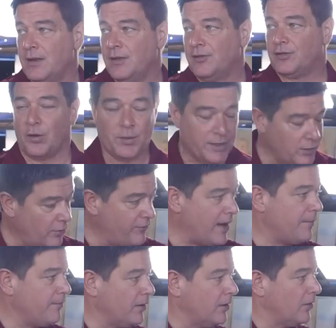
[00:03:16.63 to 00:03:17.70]
So in
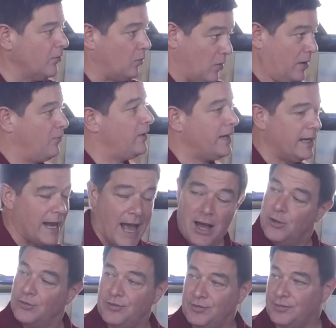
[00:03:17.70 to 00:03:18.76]
November, when we
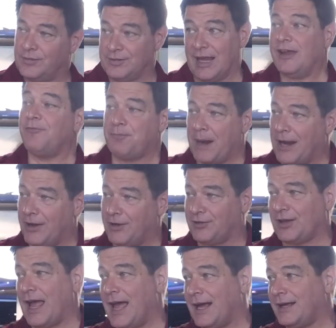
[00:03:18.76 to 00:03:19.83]
announced, Dave
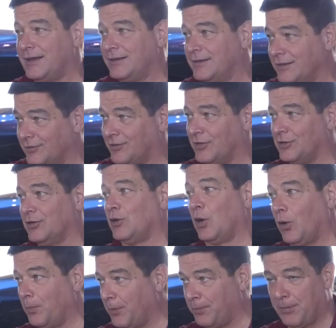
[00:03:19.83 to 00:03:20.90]
Parasak is the
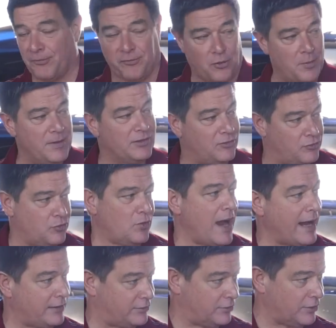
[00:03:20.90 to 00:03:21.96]
Global Performance
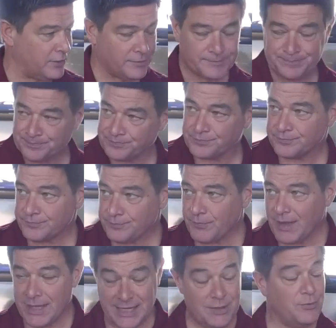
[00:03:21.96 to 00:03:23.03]
Director.
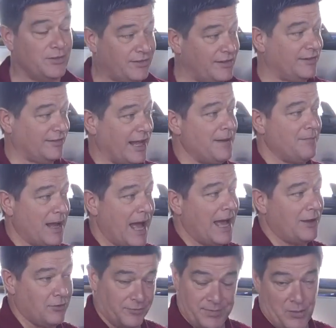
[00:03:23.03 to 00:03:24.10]
He was the same guy
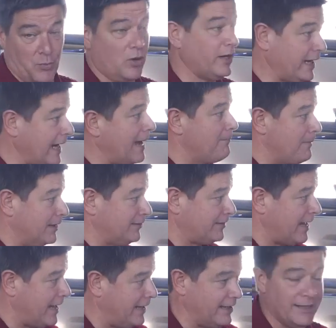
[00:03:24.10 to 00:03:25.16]
who's been working on
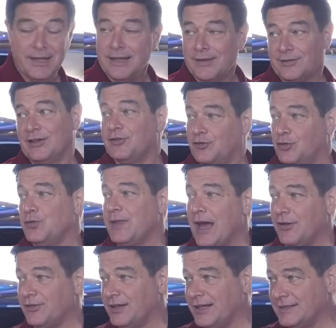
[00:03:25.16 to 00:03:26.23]
Mustang since
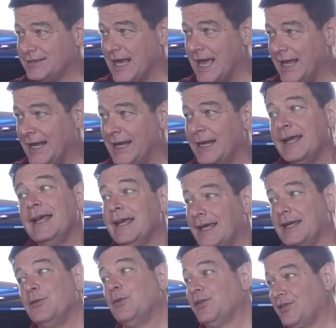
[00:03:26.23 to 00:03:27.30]
2010.
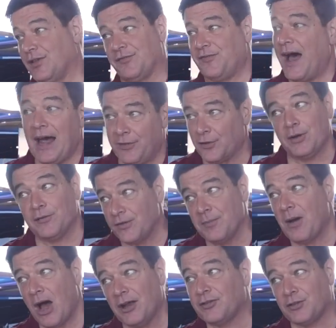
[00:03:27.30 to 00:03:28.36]
He was the father of the
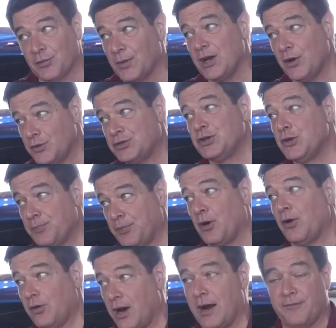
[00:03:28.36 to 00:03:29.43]
Boss 302
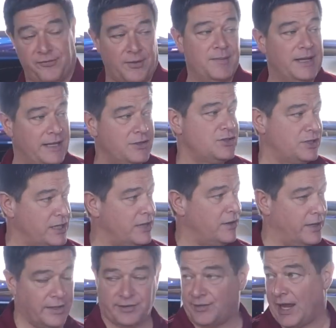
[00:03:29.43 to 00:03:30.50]
program from an
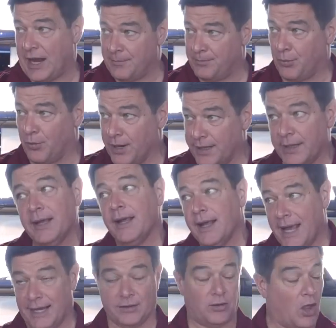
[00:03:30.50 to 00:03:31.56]
engineering standpoint
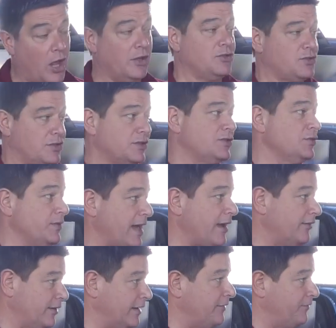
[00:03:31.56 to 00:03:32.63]
and launched the
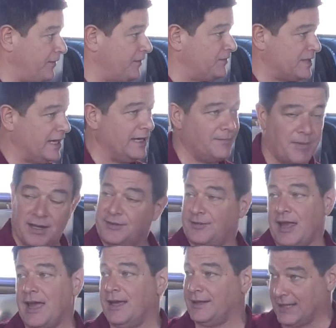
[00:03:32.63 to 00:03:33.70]
2015
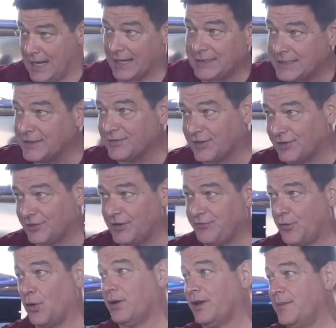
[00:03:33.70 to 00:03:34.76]
Mustang, the
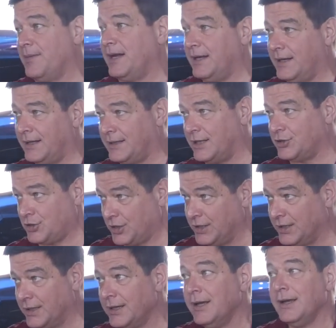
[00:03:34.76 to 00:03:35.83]
1964 limited
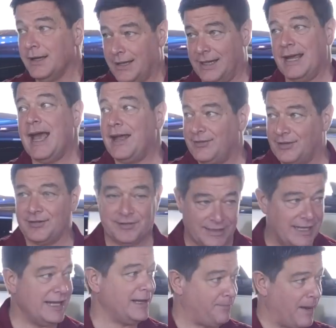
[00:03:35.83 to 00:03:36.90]
edition. He has his
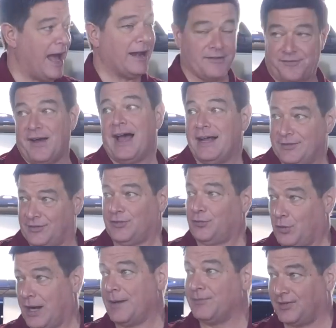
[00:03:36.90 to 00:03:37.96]
geek bona fides, is
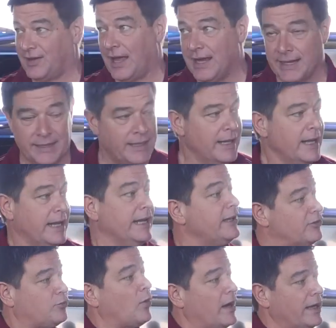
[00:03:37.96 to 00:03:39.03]
what I'm saying.
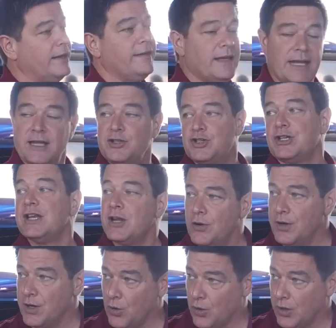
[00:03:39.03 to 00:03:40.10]
He's running the
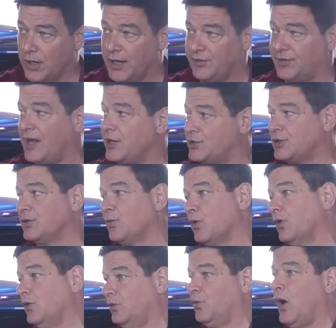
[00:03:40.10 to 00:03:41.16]
engineering organization
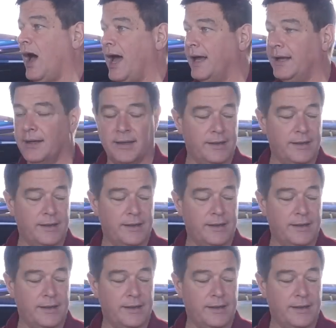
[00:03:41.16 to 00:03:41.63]
worldwide.